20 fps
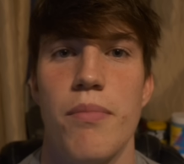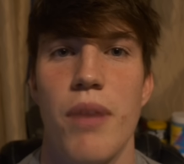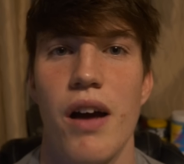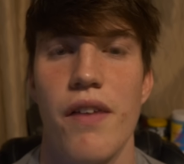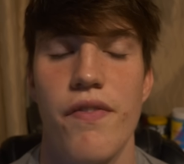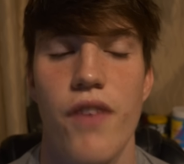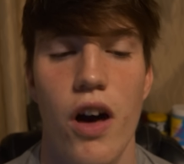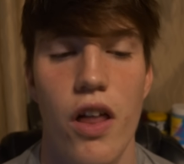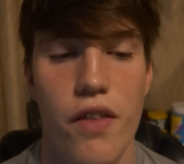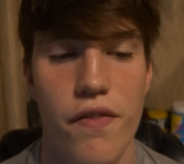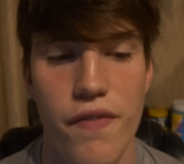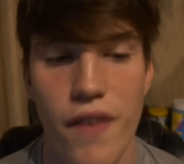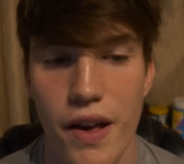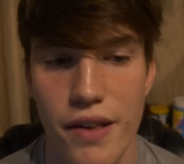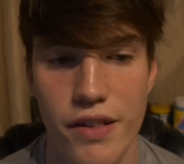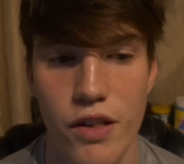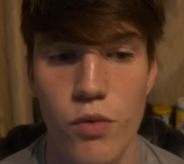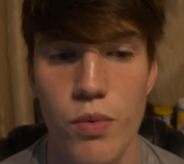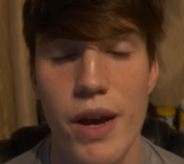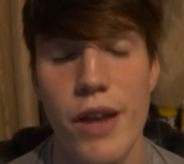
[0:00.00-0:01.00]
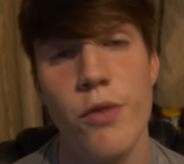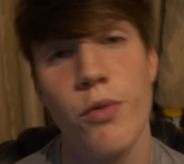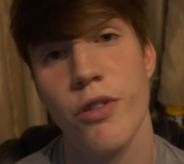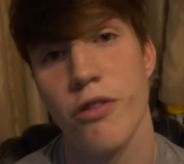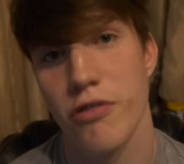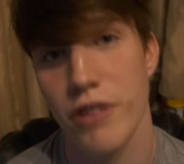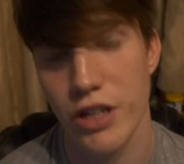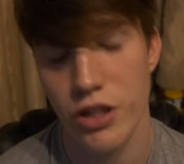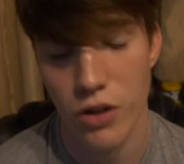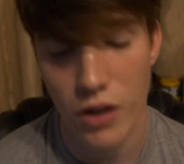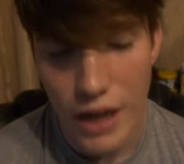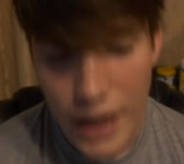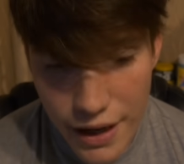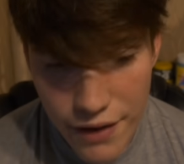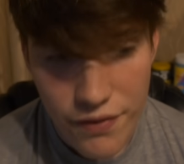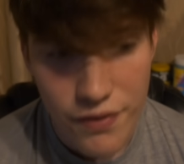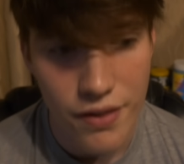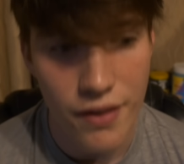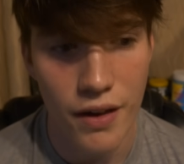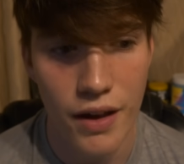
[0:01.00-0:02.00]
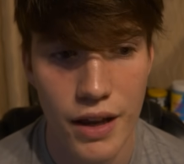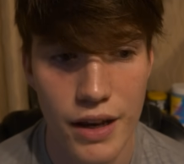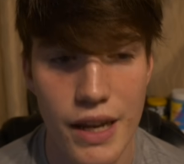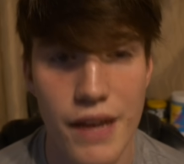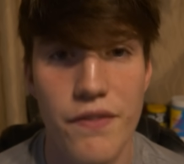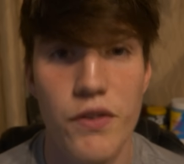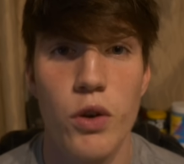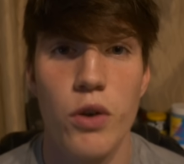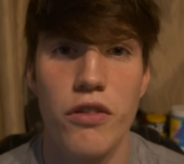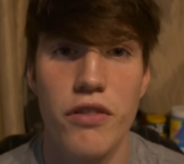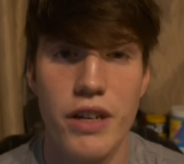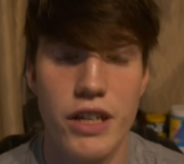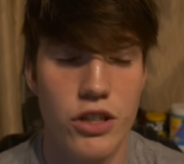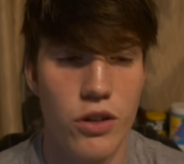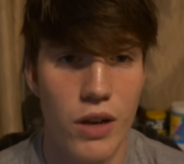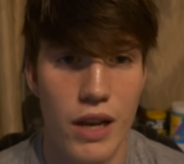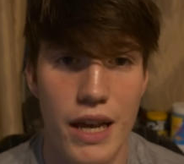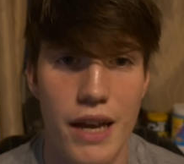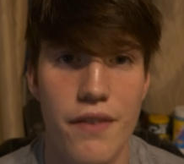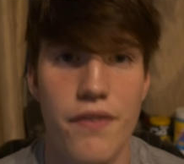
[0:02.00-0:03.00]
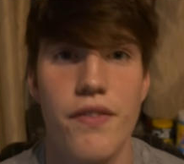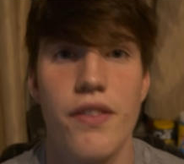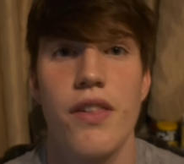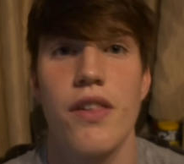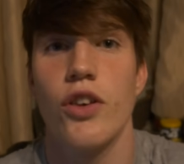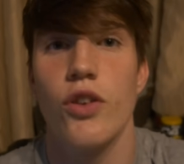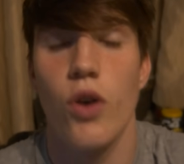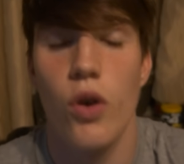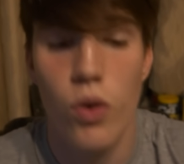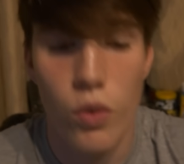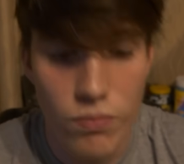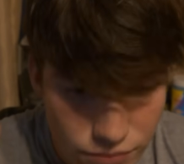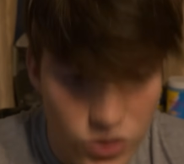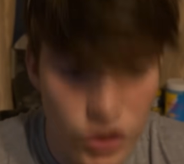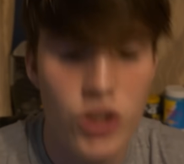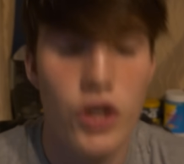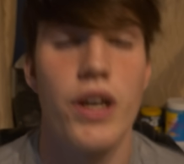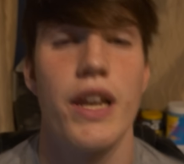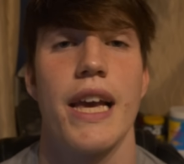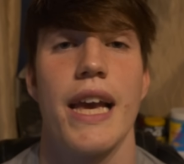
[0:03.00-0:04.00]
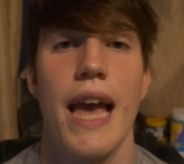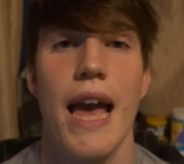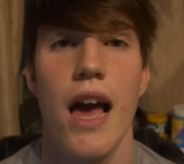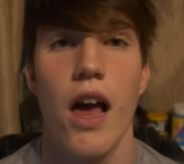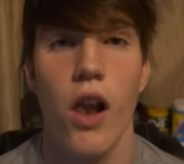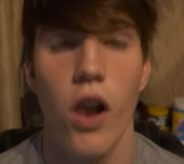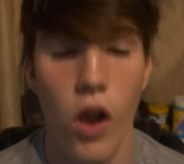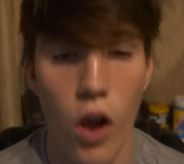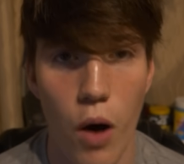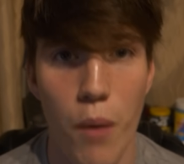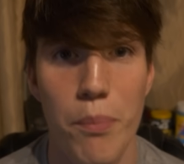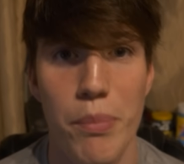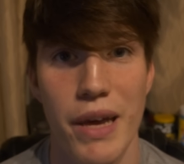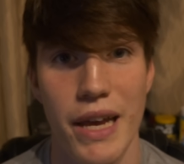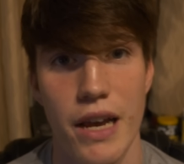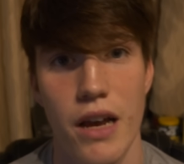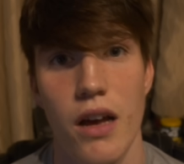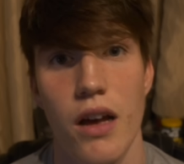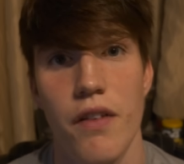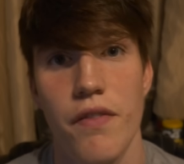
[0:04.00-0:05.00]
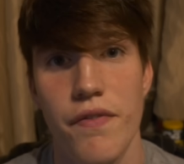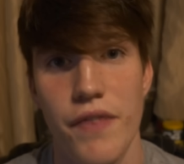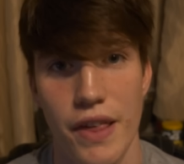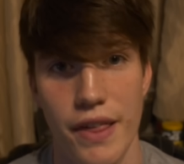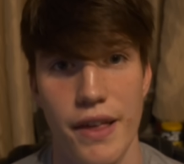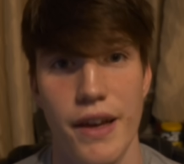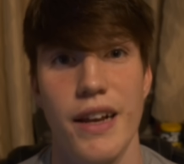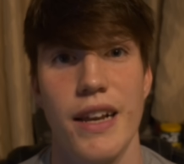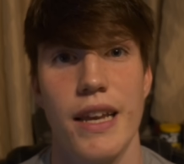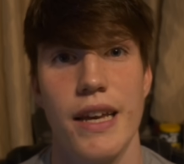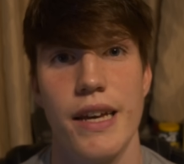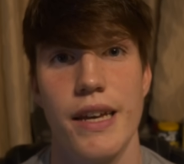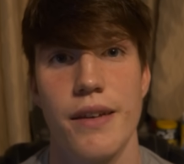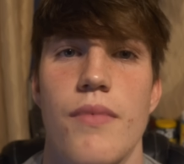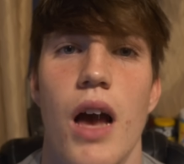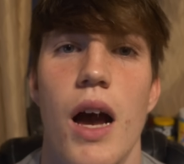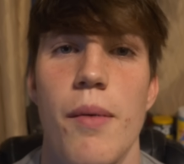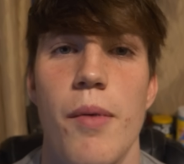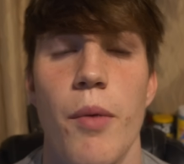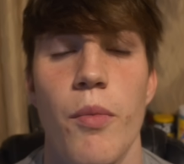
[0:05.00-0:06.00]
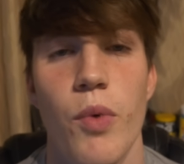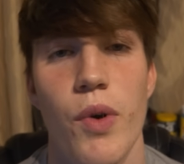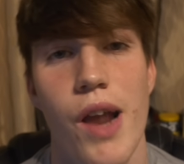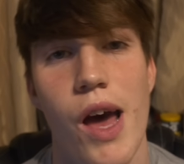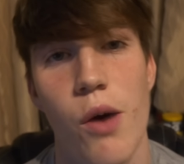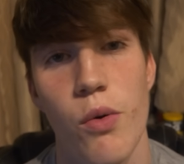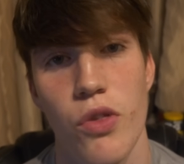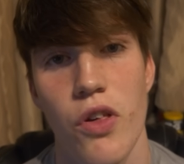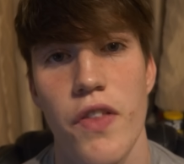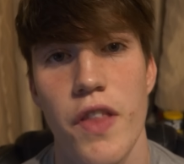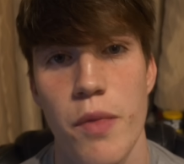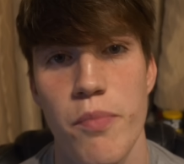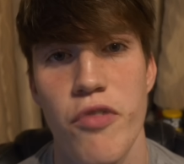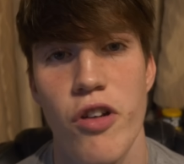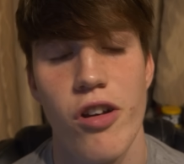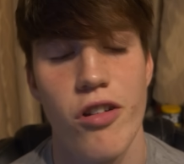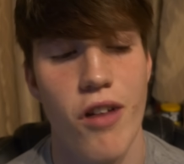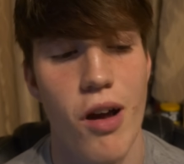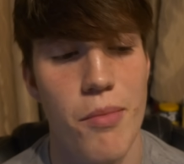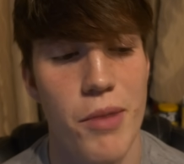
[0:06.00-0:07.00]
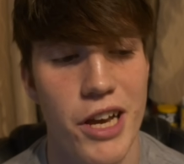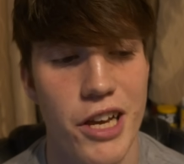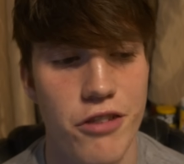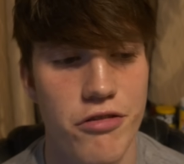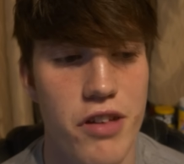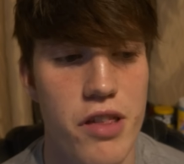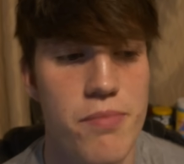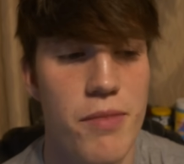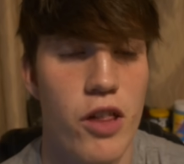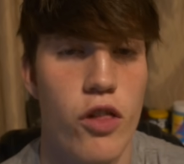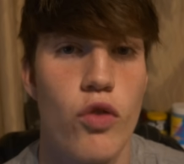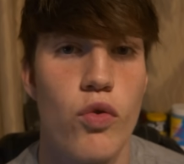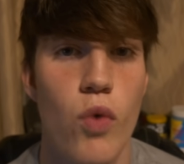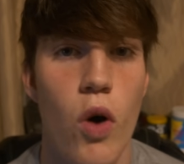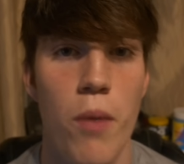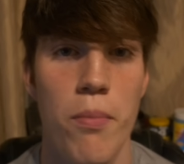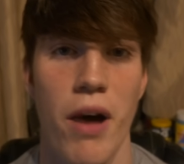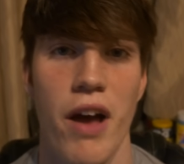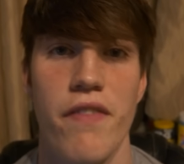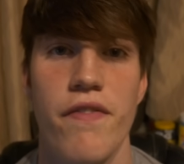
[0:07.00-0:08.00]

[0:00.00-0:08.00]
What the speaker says: By far the fastest way to increase your lifts, and if you increase your lifts you're gonna get a lot bigger physically. I remember when I was on this program I increased my squat by